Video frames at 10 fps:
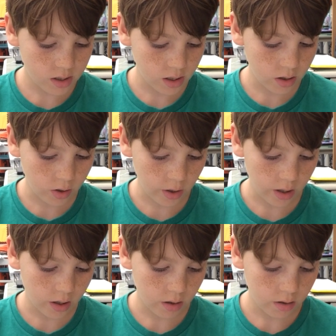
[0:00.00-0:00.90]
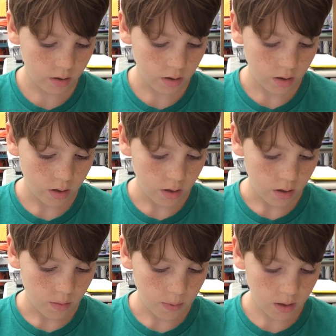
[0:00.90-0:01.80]
see the creek,
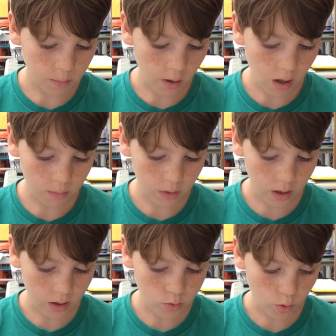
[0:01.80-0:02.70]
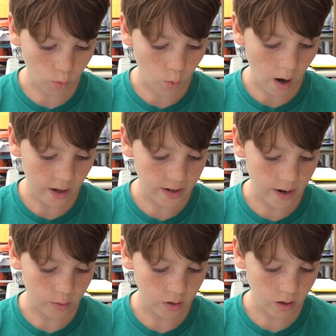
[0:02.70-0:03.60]
but the bottomlands were wide
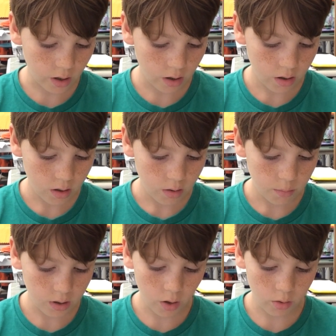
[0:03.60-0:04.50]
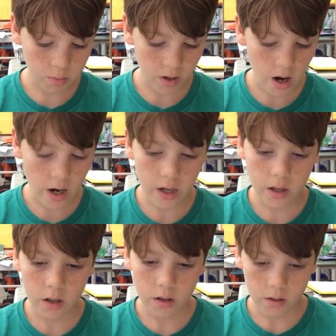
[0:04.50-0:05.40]
down here, below the prairie.
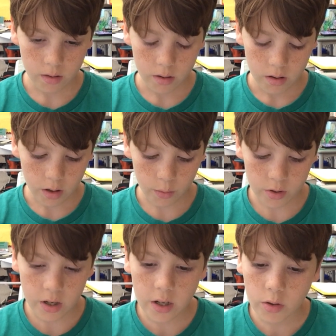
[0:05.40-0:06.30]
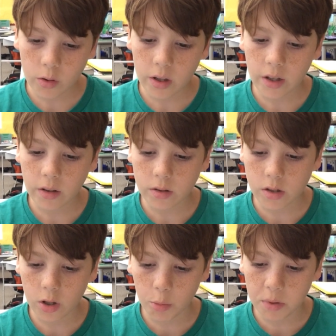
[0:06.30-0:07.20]
There were gentle hills
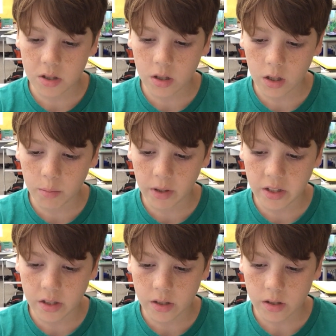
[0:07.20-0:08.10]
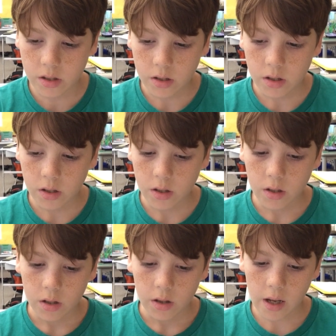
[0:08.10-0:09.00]
and open sunny places.
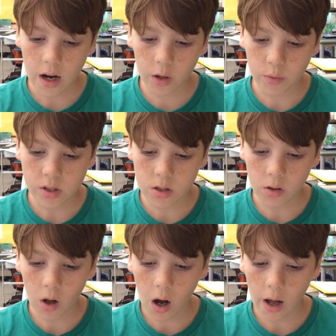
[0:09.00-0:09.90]
The air was still